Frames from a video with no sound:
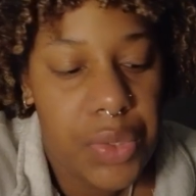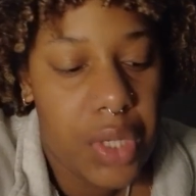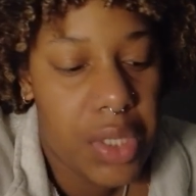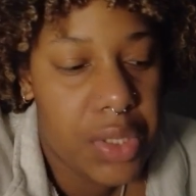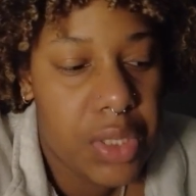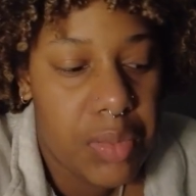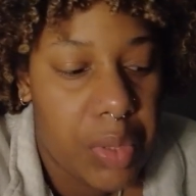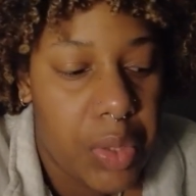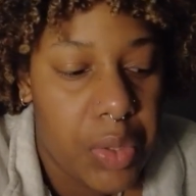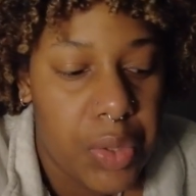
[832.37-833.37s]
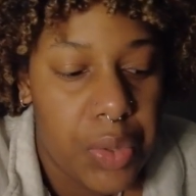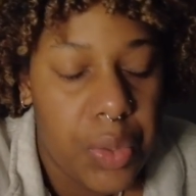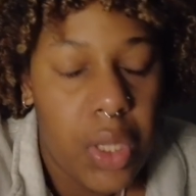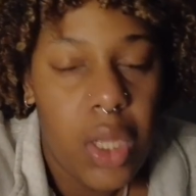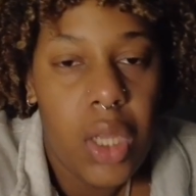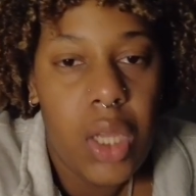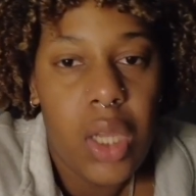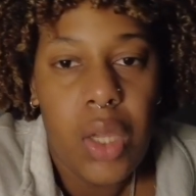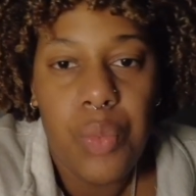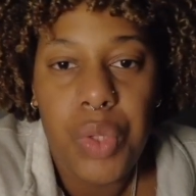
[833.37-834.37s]
you guys tomorrow
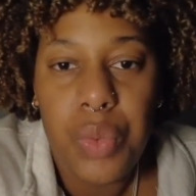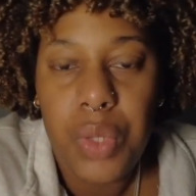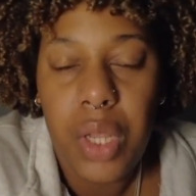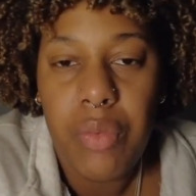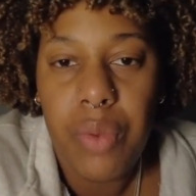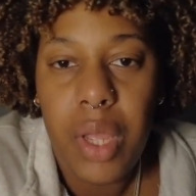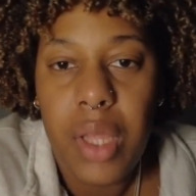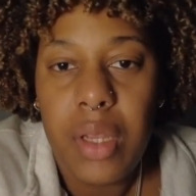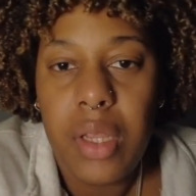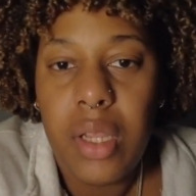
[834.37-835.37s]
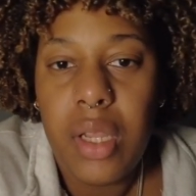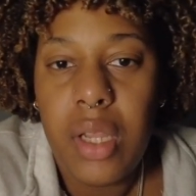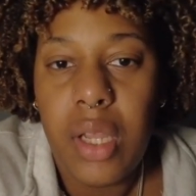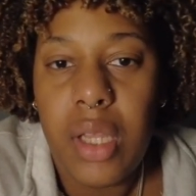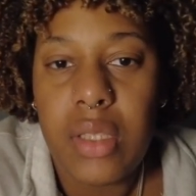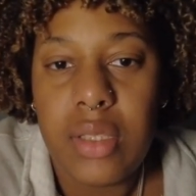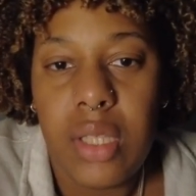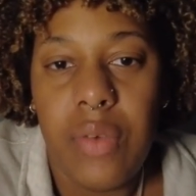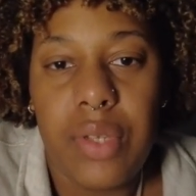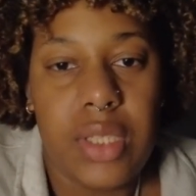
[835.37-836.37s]
with what I've read and
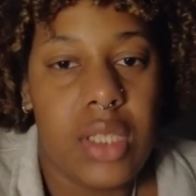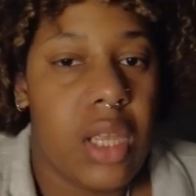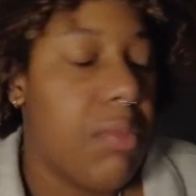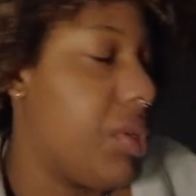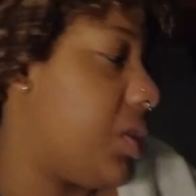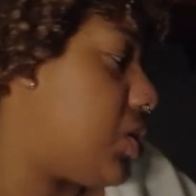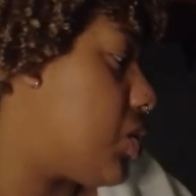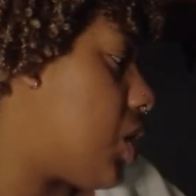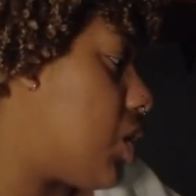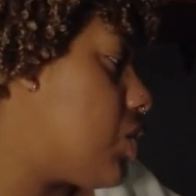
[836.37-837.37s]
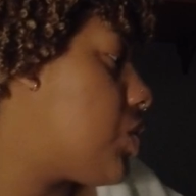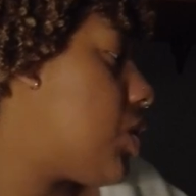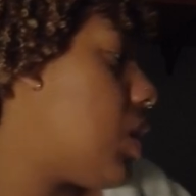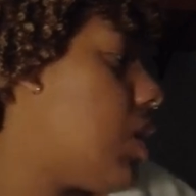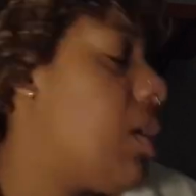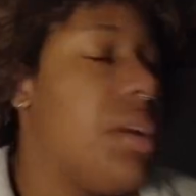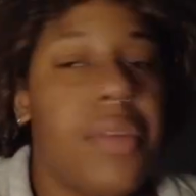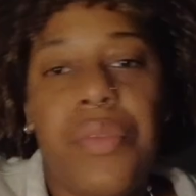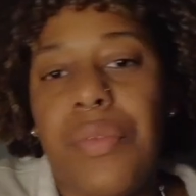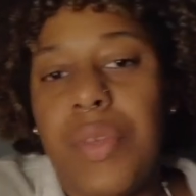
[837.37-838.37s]
stuff, because this camera needs to charge.
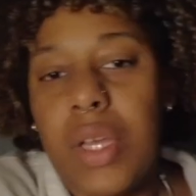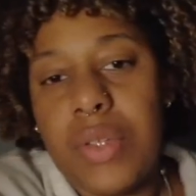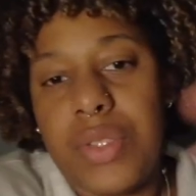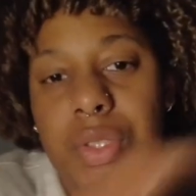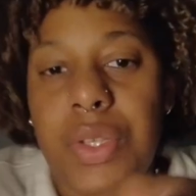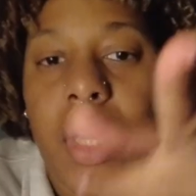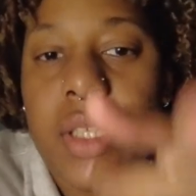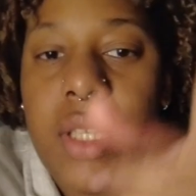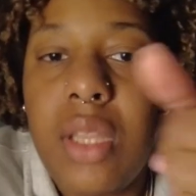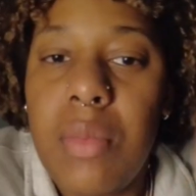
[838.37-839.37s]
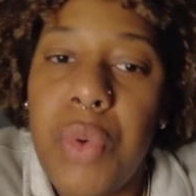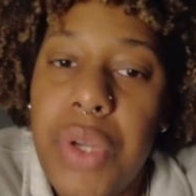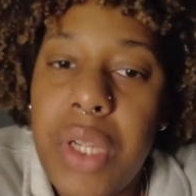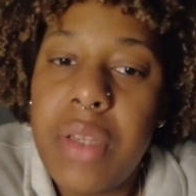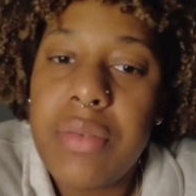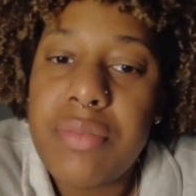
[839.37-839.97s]
I'll see you guys in the morning.